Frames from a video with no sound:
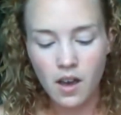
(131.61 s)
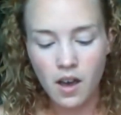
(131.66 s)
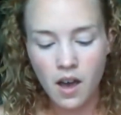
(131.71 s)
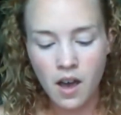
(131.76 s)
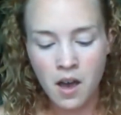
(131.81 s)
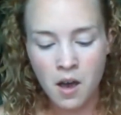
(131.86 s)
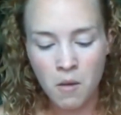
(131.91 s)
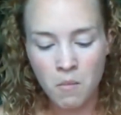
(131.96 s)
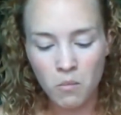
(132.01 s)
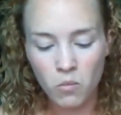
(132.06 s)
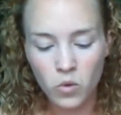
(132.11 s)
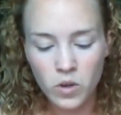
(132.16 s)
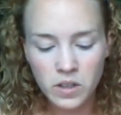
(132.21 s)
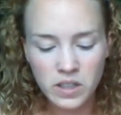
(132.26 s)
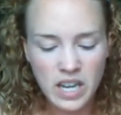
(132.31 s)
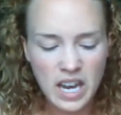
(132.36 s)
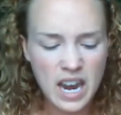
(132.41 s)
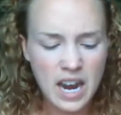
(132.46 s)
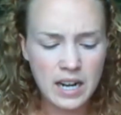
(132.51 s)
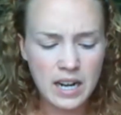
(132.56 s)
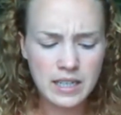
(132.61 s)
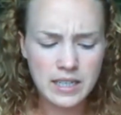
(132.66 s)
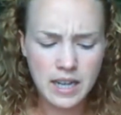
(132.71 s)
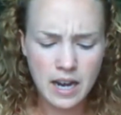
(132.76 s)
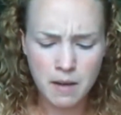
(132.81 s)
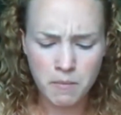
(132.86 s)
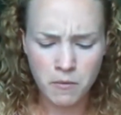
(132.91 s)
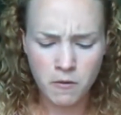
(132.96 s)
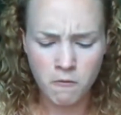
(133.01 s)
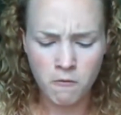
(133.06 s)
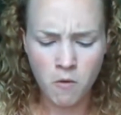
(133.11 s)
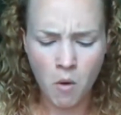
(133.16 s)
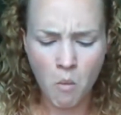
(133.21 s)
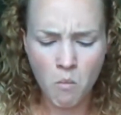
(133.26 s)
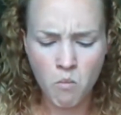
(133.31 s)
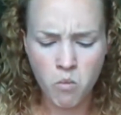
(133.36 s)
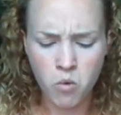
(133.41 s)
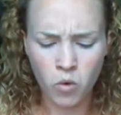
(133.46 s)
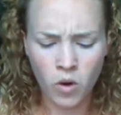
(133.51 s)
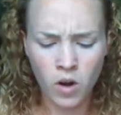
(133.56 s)
Really any type of
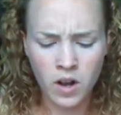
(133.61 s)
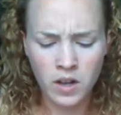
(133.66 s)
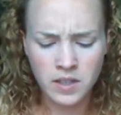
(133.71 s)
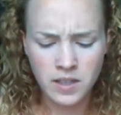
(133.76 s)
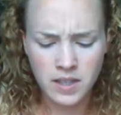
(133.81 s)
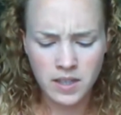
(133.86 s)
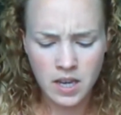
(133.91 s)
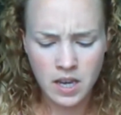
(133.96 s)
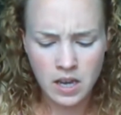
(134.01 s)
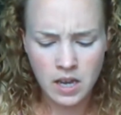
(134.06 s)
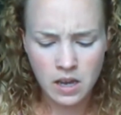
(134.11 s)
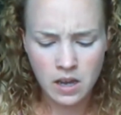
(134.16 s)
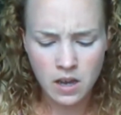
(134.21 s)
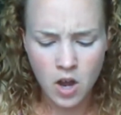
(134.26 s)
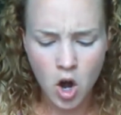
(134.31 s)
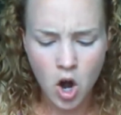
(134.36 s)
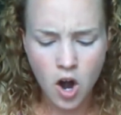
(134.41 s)
bronzy,